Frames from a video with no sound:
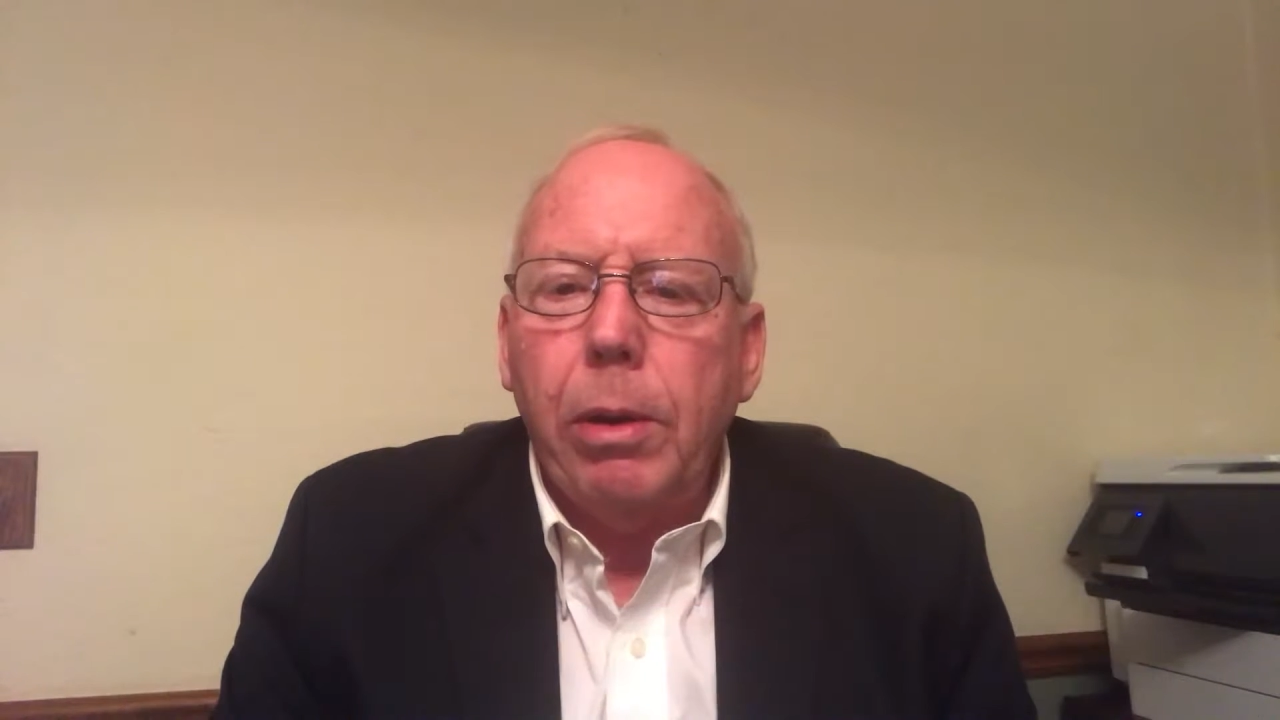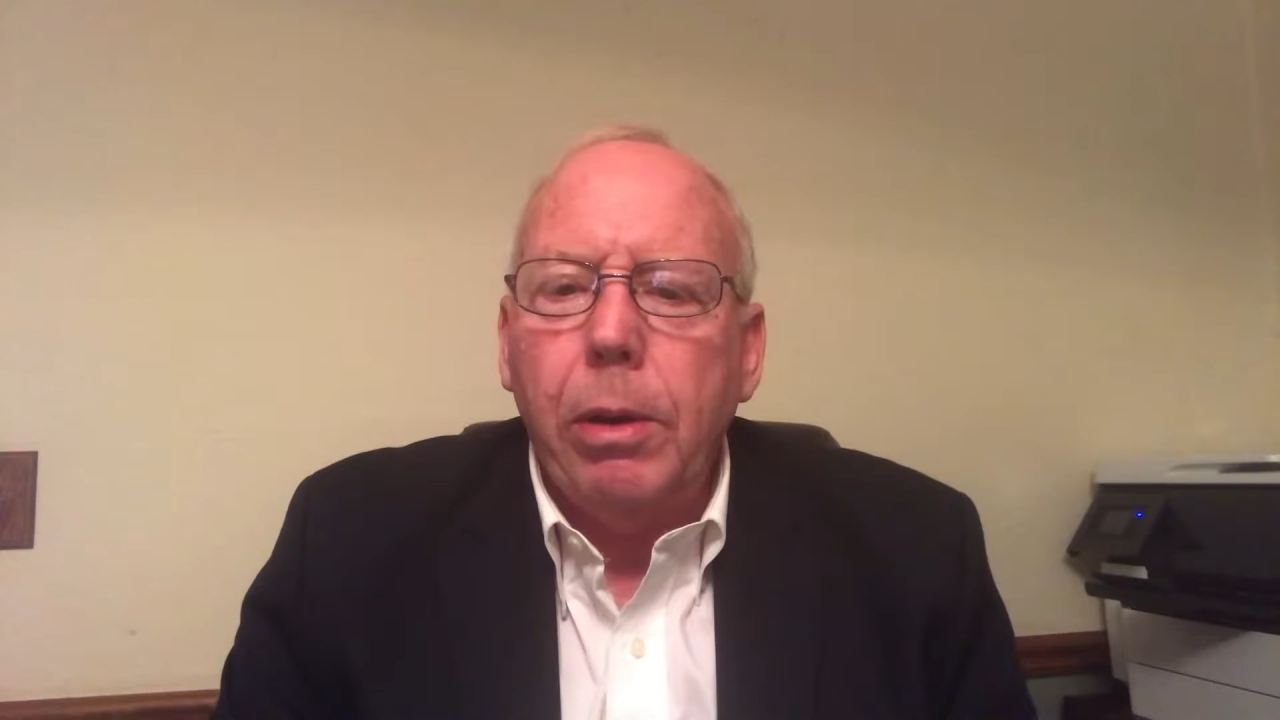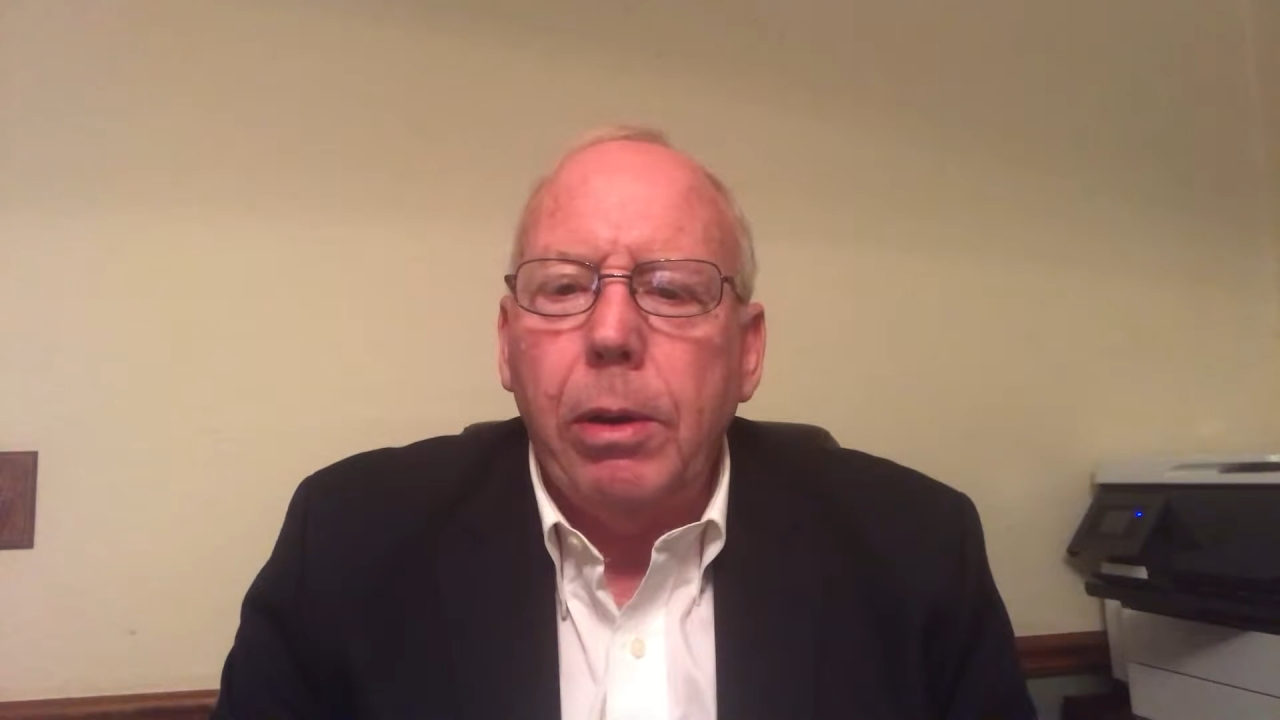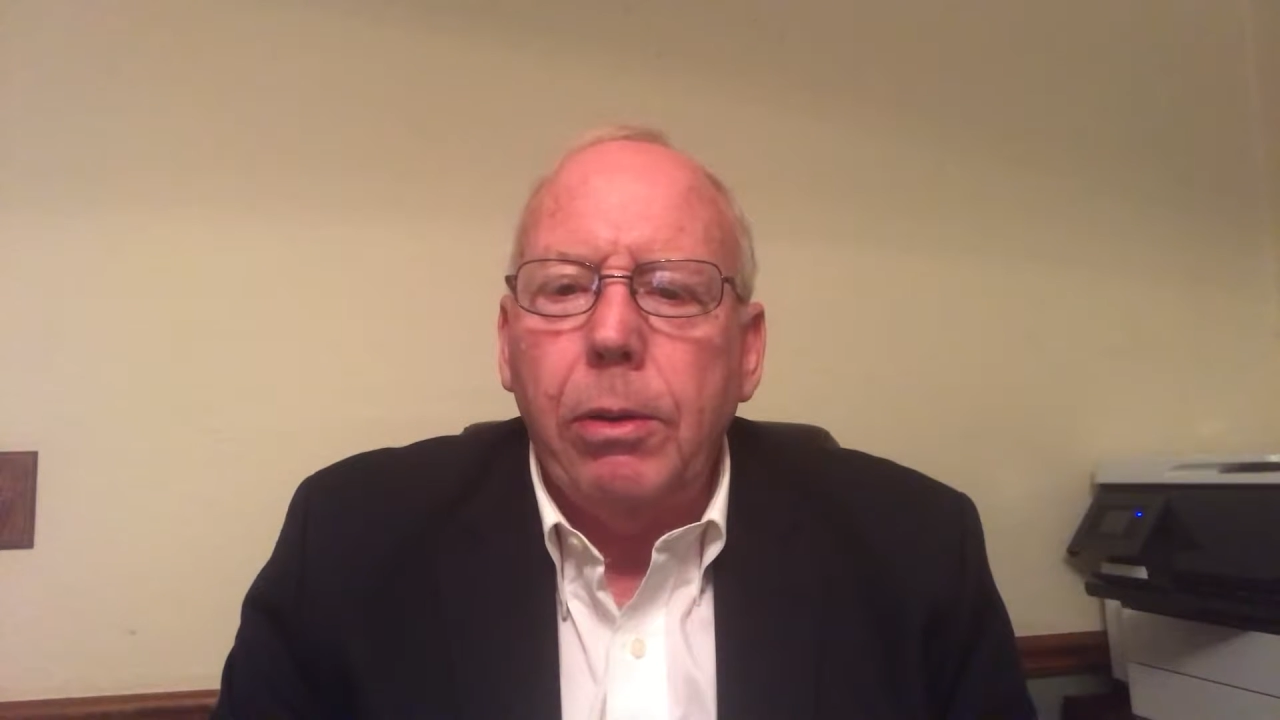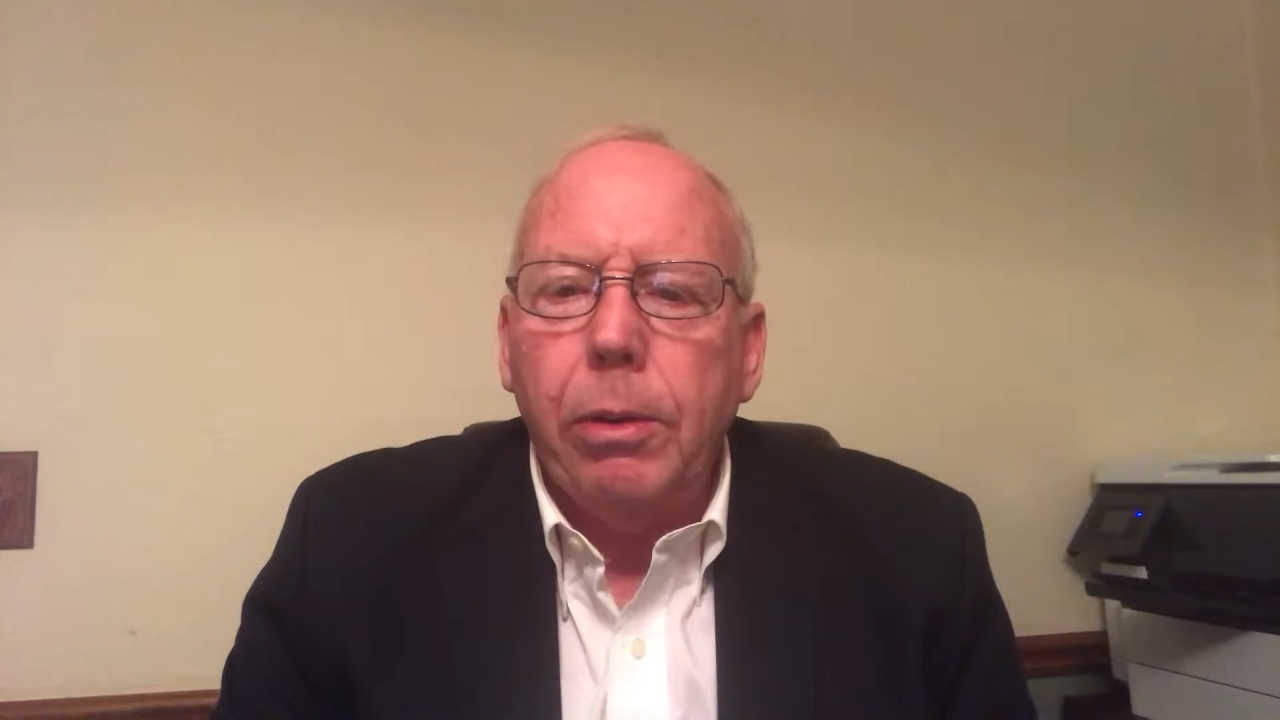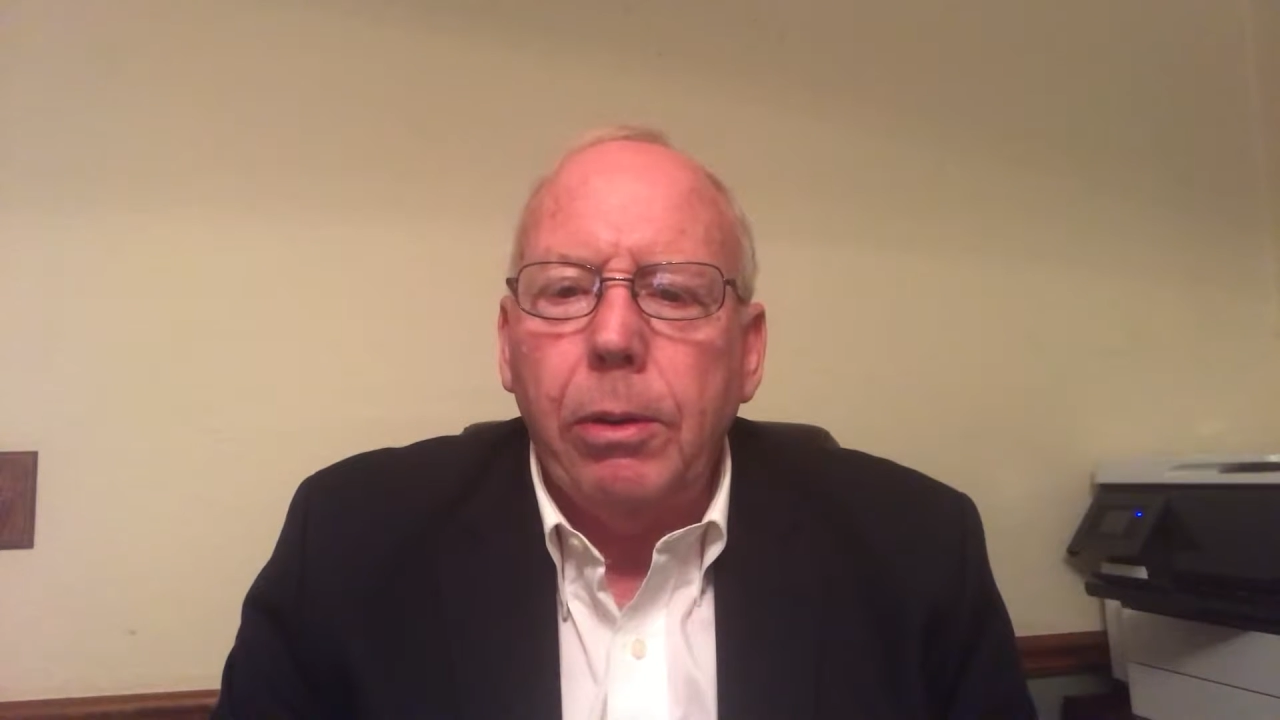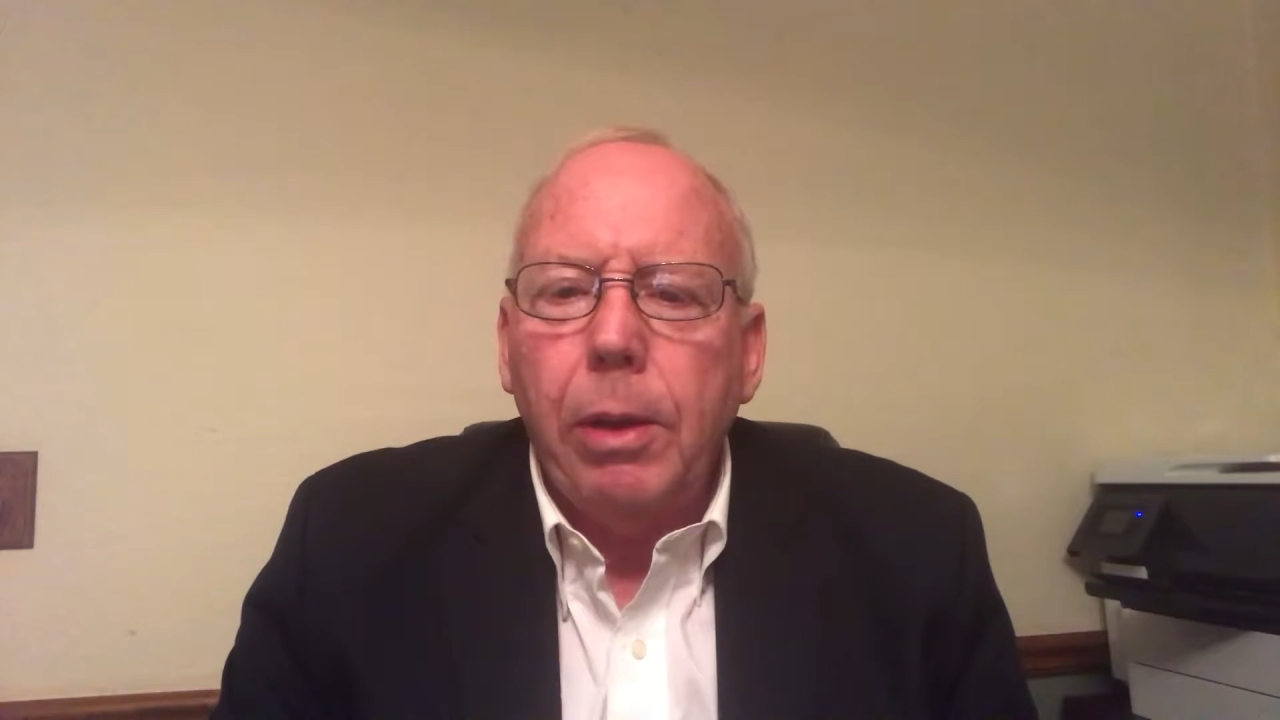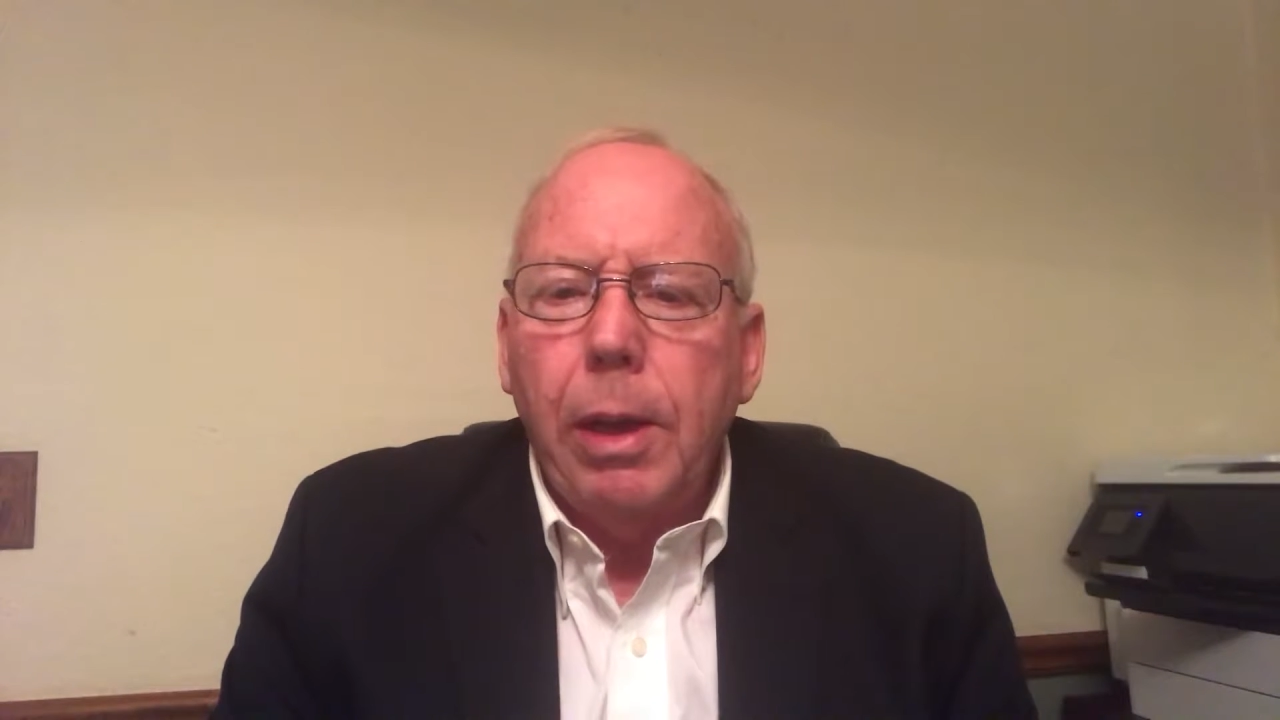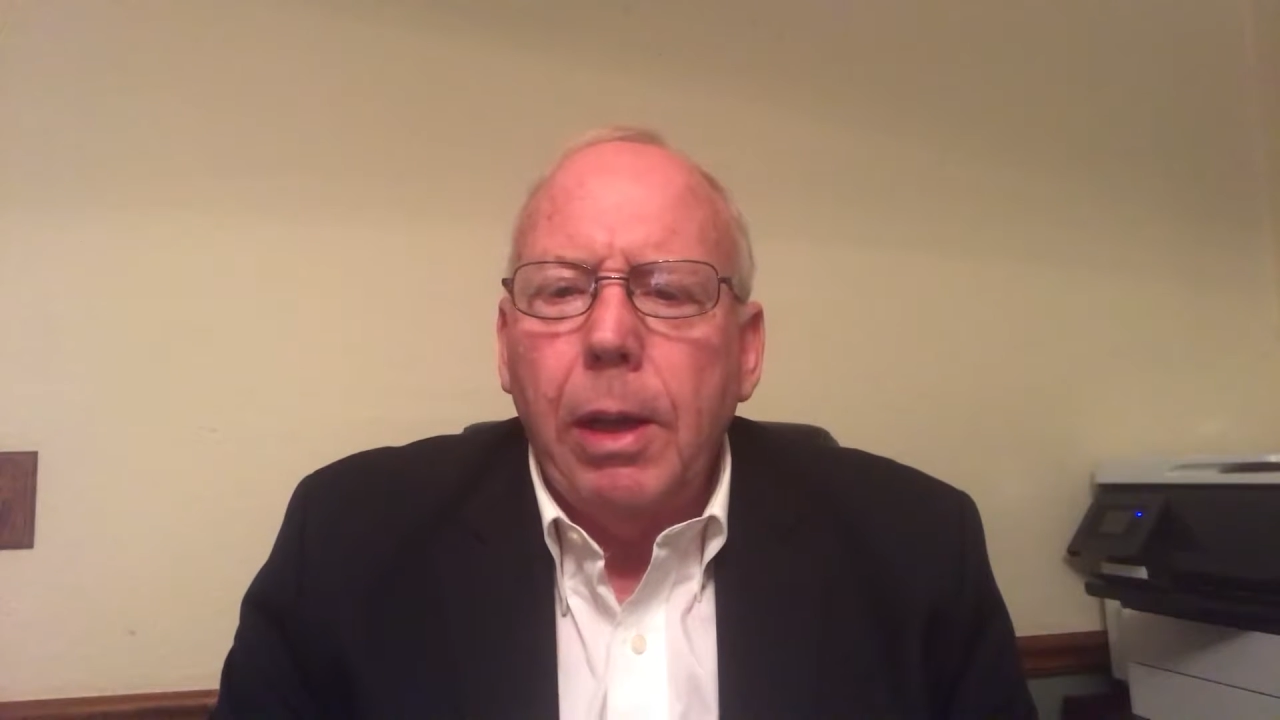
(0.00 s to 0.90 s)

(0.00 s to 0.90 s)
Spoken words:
conditions